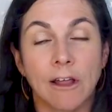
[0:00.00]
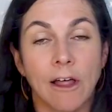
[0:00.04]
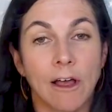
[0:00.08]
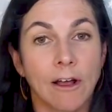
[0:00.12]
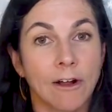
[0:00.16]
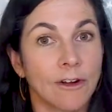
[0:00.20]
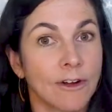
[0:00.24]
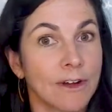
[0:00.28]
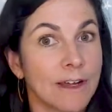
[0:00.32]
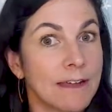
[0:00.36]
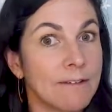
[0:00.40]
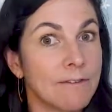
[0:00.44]

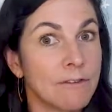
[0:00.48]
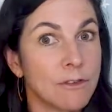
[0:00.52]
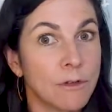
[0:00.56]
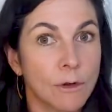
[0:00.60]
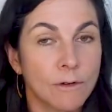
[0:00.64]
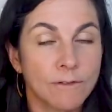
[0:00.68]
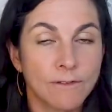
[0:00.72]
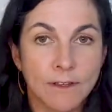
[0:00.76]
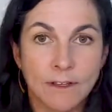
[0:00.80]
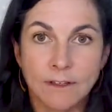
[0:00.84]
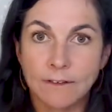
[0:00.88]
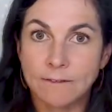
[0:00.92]
longer, even though
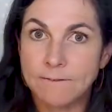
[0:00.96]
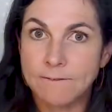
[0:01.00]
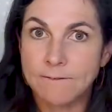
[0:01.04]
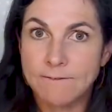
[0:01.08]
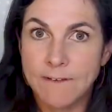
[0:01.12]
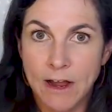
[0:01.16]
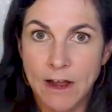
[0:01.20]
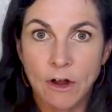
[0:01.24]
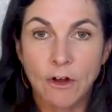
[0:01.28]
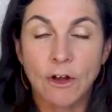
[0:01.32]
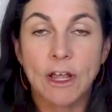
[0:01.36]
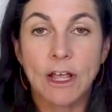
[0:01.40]
it feels
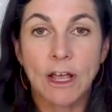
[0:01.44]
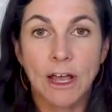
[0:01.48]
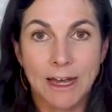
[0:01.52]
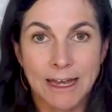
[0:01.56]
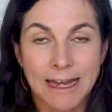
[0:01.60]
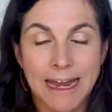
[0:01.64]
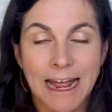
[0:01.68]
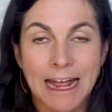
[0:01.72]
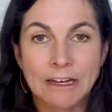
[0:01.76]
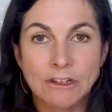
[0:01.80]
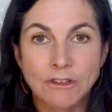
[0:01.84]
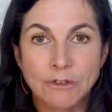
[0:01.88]
very
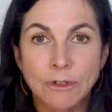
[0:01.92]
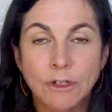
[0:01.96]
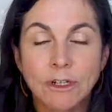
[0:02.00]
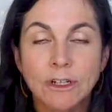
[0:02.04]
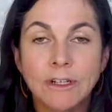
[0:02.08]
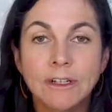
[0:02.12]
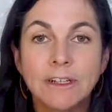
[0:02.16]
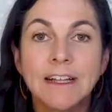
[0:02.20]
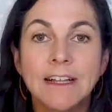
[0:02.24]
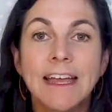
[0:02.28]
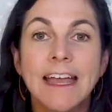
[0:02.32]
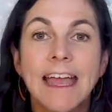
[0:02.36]

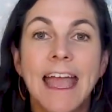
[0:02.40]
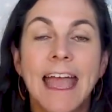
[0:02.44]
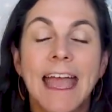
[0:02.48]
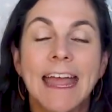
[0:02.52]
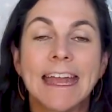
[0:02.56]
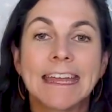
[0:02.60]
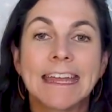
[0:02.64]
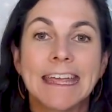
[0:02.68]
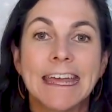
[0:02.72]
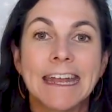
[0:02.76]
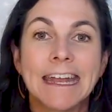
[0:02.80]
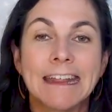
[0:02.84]
unnatural,
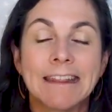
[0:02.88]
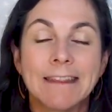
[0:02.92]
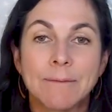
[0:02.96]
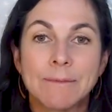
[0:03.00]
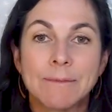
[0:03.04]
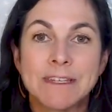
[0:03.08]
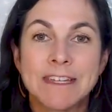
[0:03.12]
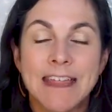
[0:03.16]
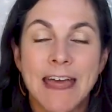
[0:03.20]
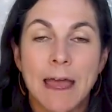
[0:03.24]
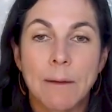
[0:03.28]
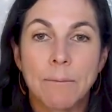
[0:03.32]
and getting them
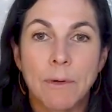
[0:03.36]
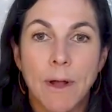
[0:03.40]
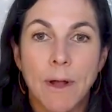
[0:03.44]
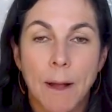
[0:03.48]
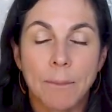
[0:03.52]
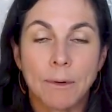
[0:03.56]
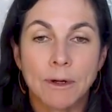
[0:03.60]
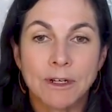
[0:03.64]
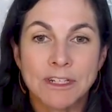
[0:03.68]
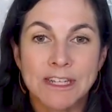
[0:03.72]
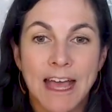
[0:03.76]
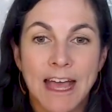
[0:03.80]
to that
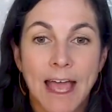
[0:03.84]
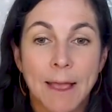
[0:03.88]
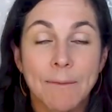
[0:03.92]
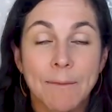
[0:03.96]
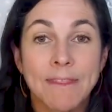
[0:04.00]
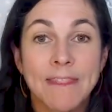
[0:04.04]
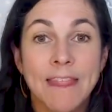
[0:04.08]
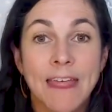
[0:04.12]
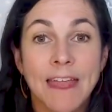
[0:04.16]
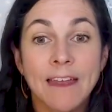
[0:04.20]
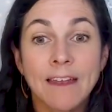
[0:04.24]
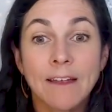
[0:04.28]
proper time.
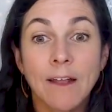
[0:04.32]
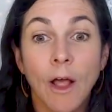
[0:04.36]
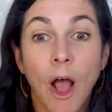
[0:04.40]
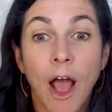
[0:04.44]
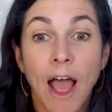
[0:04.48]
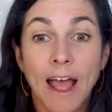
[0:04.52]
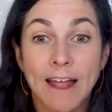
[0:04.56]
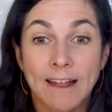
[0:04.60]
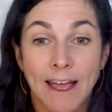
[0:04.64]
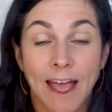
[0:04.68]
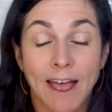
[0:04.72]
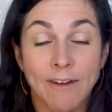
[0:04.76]
And then
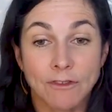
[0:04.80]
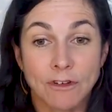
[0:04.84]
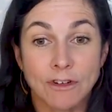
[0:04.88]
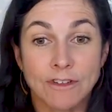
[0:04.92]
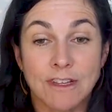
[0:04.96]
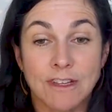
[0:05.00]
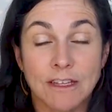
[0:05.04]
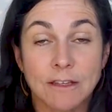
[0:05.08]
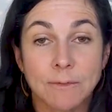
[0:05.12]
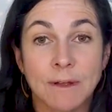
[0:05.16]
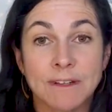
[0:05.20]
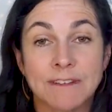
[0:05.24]
after
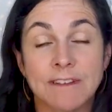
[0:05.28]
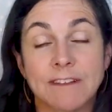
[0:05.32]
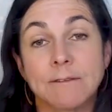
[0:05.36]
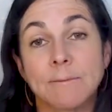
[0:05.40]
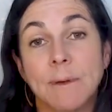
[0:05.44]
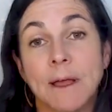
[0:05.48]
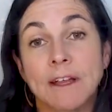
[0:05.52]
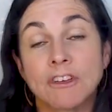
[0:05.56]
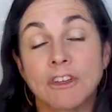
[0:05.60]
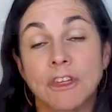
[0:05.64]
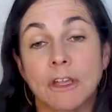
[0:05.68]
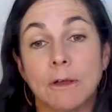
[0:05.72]
6 months
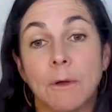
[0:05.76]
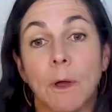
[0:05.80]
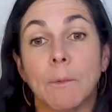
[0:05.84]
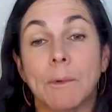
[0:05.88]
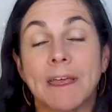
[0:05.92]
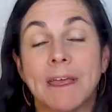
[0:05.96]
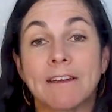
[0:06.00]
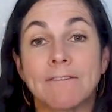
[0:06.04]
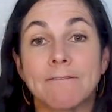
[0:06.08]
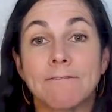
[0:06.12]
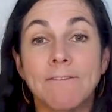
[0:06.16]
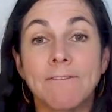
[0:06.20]
especially, what
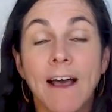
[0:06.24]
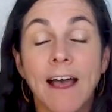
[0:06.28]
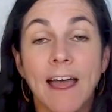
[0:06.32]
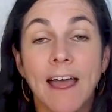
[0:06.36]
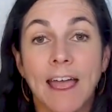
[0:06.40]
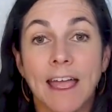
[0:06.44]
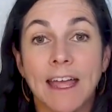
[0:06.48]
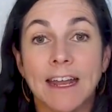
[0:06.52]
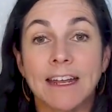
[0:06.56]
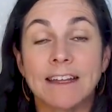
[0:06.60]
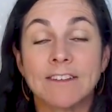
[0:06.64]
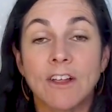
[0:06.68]
we can
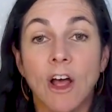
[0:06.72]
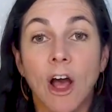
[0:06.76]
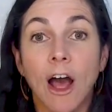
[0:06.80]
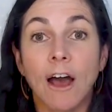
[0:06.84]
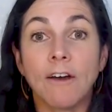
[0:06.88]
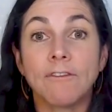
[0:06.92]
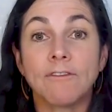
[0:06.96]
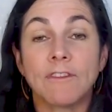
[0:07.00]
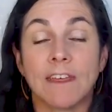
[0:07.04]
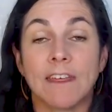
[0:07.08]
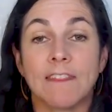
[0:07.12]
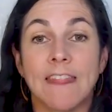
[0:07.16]
find is
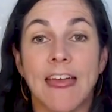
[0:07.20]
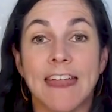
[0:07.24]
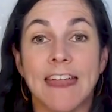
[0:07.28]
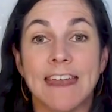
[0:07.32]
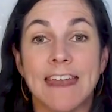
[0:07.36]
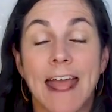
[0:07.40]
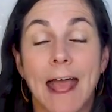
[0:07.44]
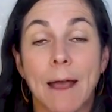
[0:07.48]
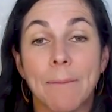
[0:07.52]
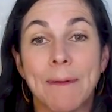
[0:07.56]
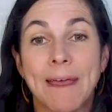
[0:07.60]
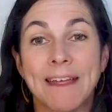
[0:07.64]
often that
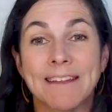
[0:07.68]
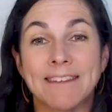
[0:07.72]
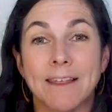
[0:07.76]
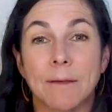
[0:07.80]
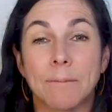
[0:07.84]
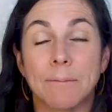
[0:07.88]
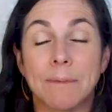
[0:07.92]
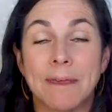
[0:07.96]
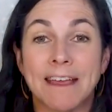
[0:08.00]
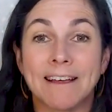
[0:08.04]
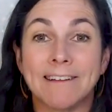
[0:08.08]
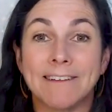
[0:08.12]
nap ends
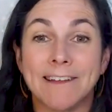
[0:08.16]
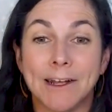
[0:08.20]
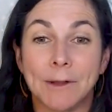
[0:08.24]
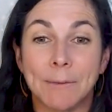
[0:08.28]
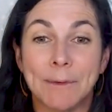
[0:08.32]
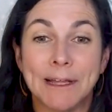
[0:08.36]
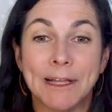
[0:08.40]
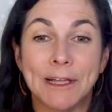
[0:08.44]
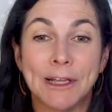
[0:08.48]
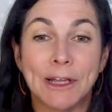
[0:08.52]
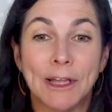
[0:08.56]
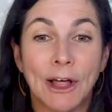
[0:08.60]
up being a little
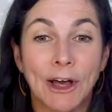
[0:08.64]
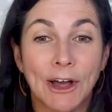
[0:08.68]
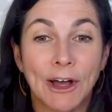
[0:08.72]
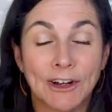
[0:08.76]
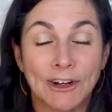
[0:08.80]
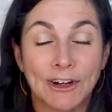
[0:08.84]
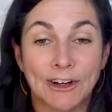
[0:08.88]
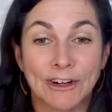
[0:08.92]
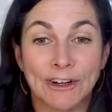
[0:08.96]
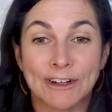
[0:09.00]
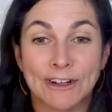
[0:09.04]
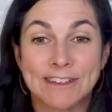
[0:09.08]
bit
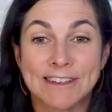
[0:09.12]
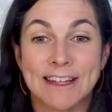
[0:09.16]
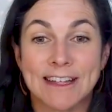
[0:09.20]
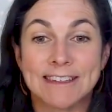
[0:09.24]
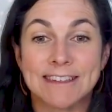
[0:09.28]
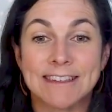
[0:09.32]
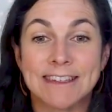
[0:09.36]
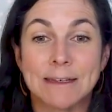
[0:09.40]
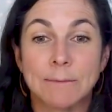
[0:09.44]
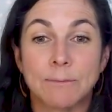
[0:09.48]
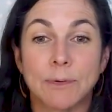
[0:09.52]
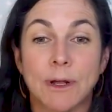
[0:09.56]
longer because that
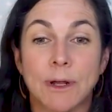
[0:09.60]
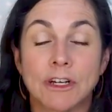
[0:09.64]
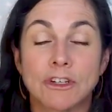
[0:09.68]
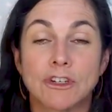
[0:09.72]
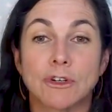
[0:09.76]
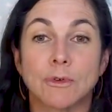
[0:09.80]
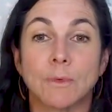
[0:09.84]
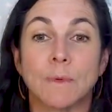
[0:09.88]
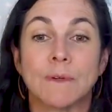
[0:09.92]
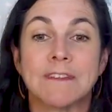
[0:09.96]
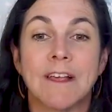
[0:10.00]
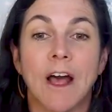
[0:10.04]
sleep
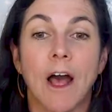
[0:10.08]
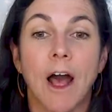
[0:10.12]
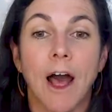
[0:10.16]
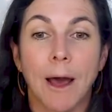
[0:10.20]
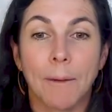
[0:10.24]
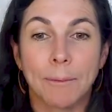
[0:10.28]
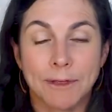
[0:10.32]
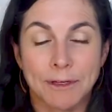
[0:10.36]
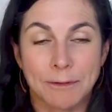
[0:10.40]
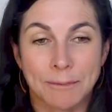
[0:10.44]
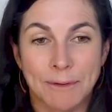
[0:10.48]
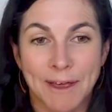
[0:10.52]
pressure was
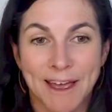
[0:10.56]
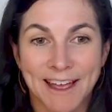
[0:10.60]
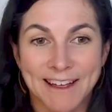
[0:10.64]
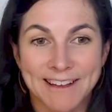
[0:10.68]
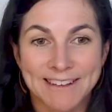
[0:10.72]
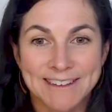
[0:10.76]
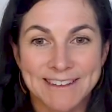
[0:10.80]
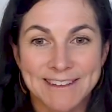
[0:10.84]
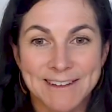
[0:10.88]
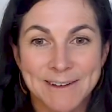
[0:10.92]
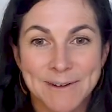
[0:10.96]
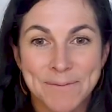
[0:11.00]

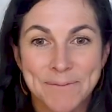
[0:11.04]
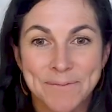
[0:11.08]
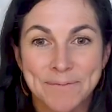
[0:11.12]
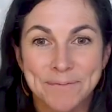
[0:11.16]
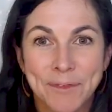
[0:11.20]
optimized.